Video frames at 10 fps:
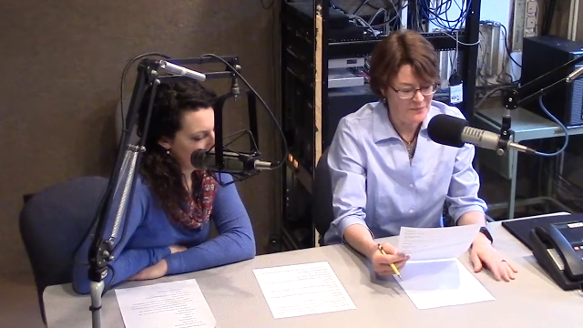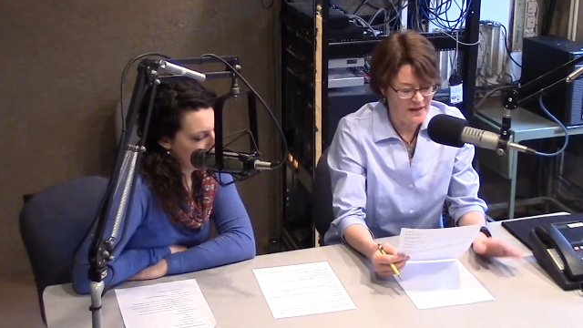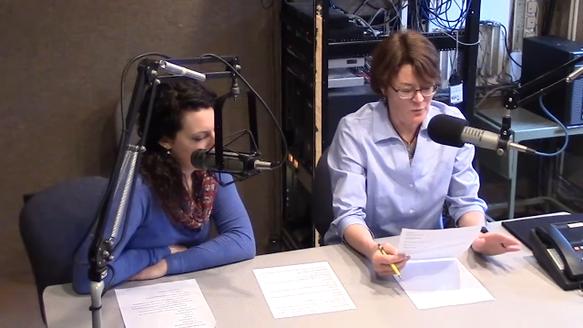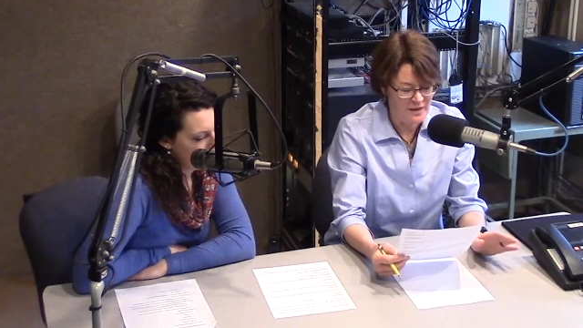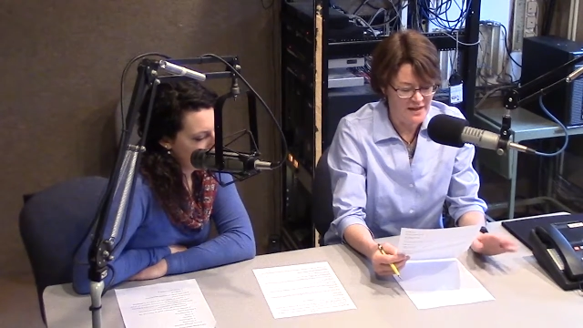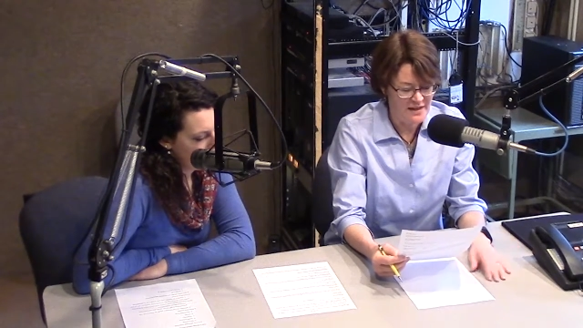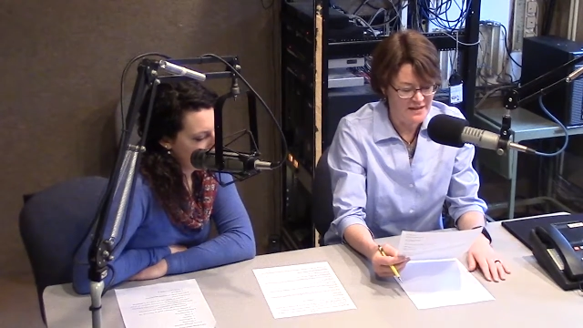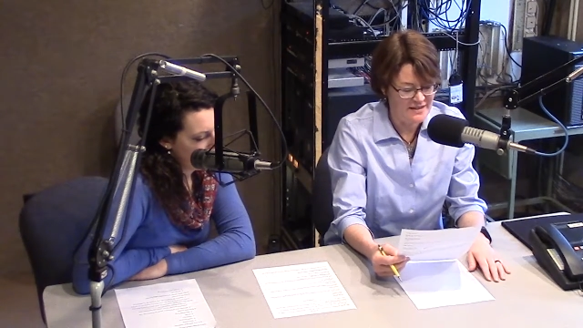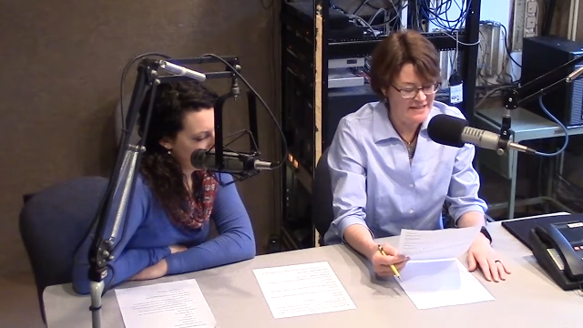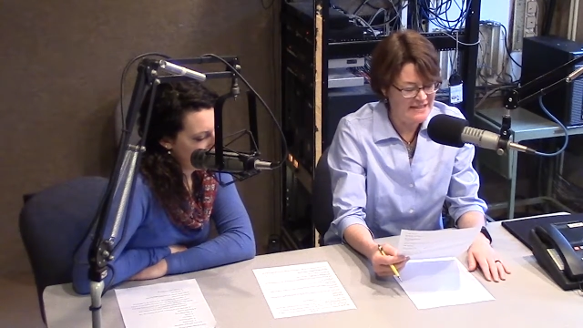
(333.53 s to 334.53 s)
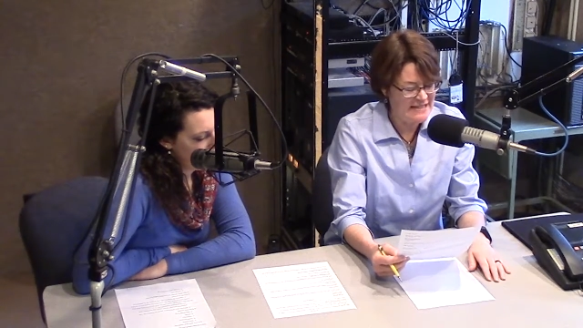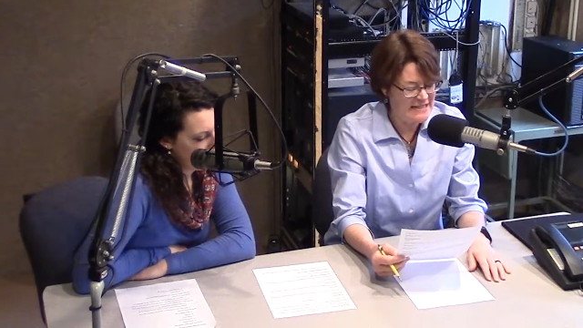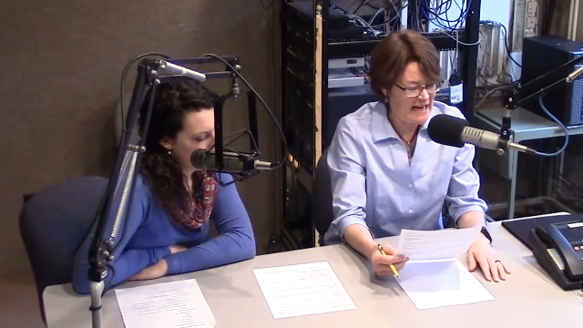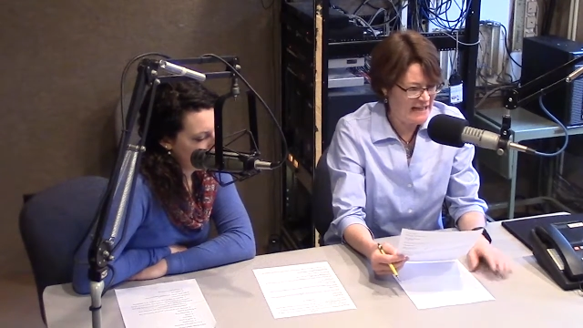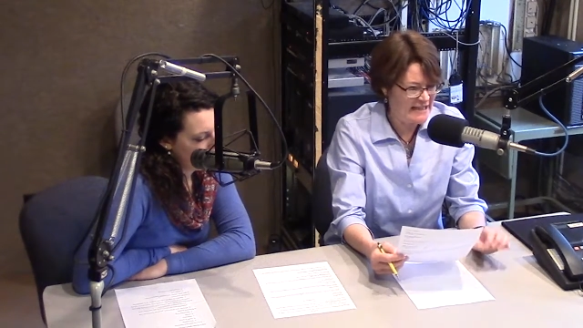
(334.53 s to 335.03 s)
Speaker 1: we did
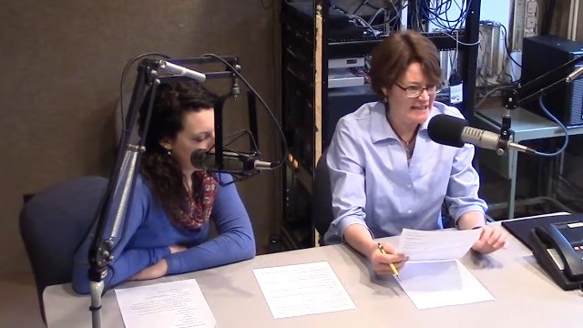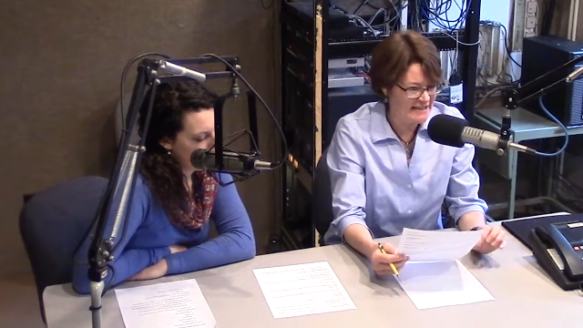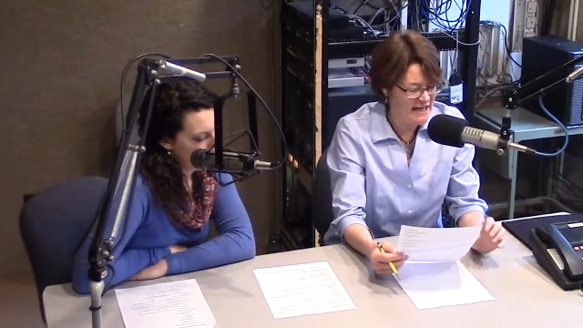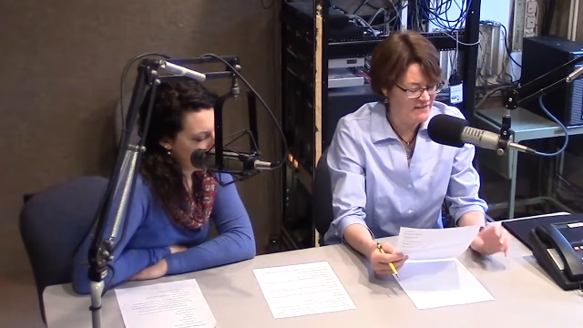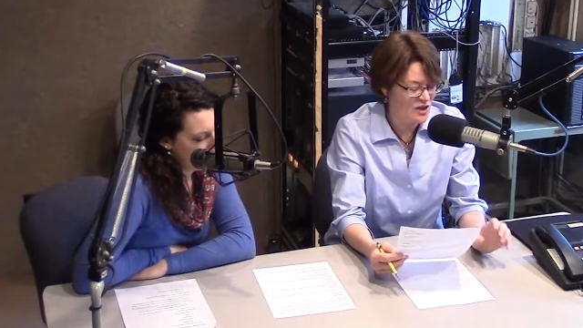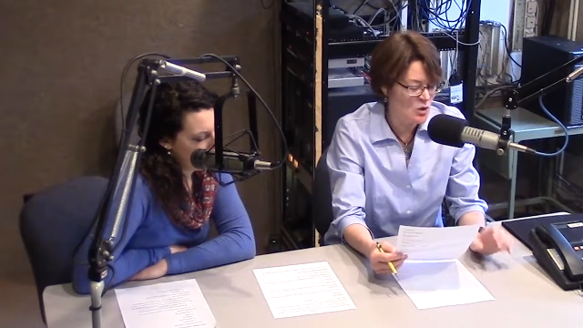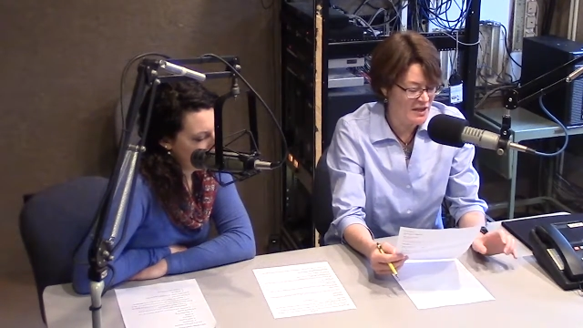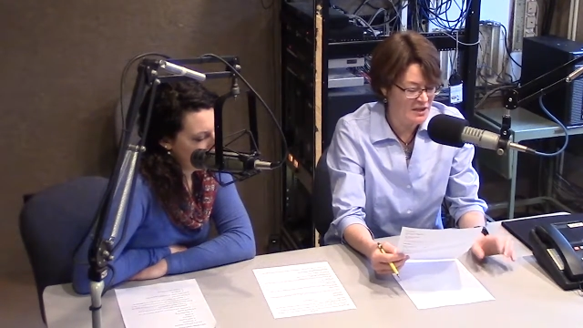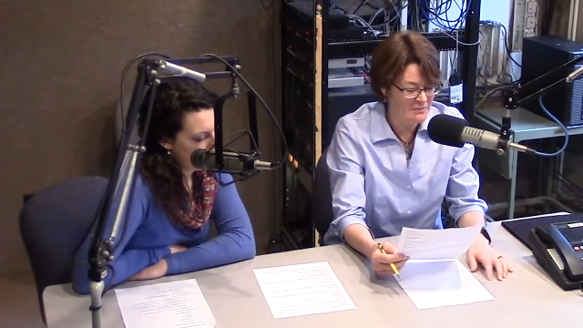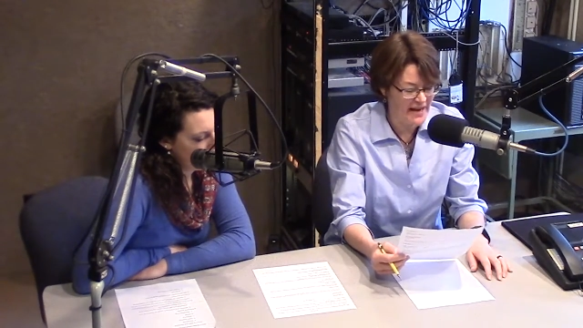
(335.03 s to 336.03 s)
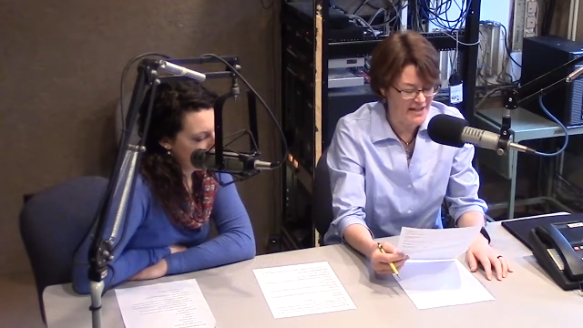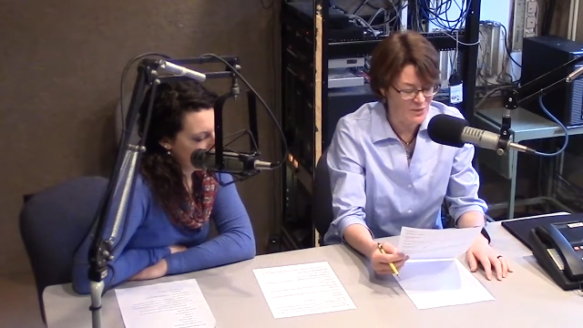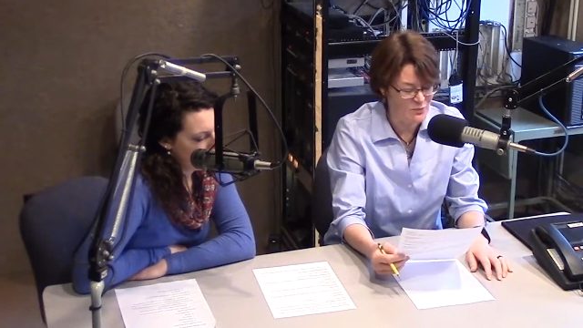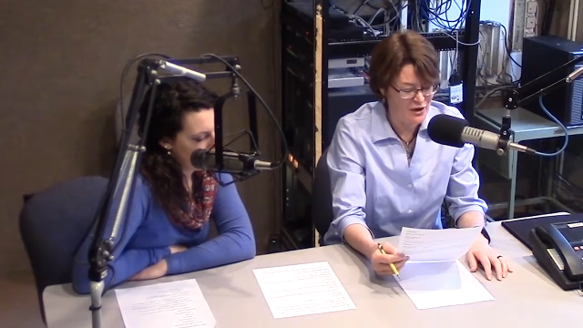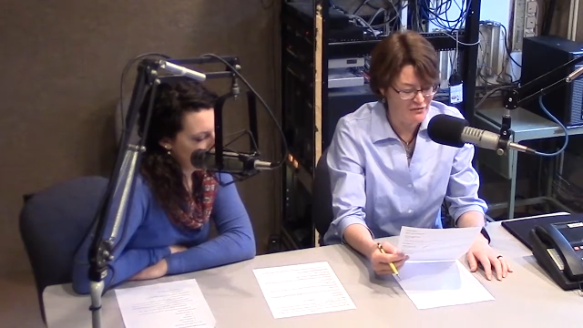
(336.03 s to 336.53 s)
not get kind of the critical mass
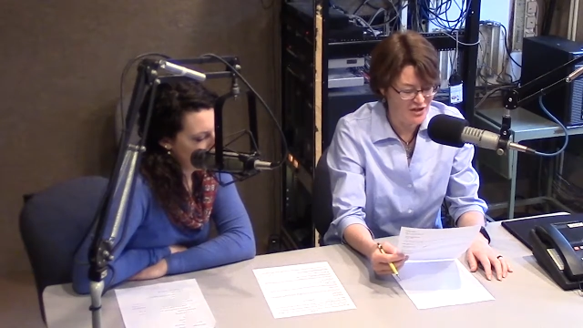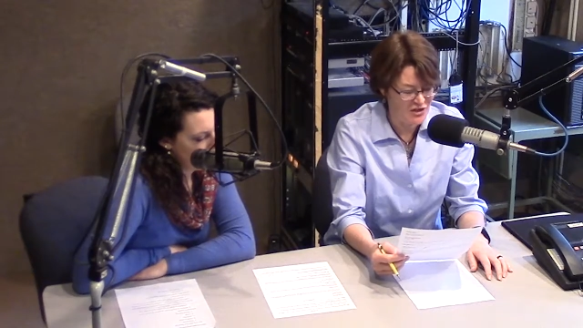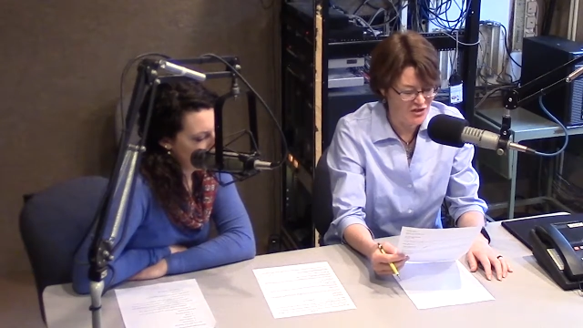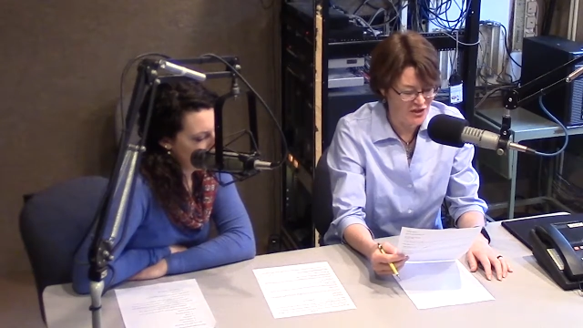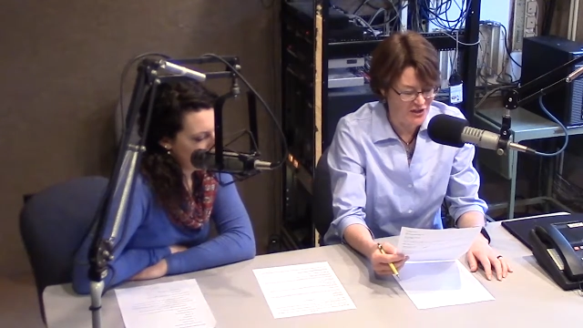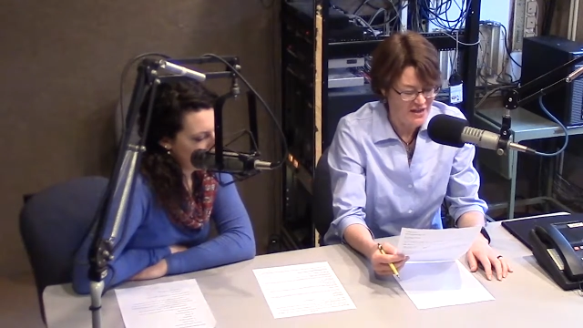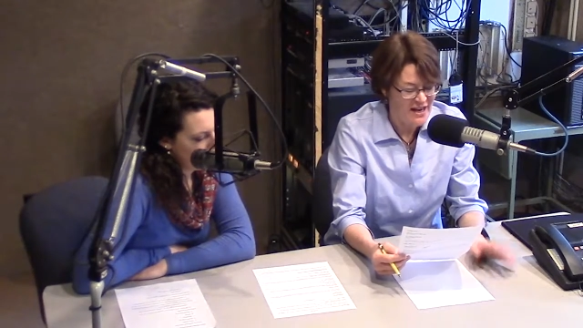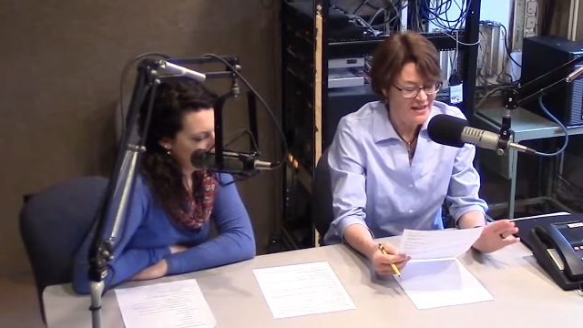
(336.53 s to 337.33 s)
pre registered.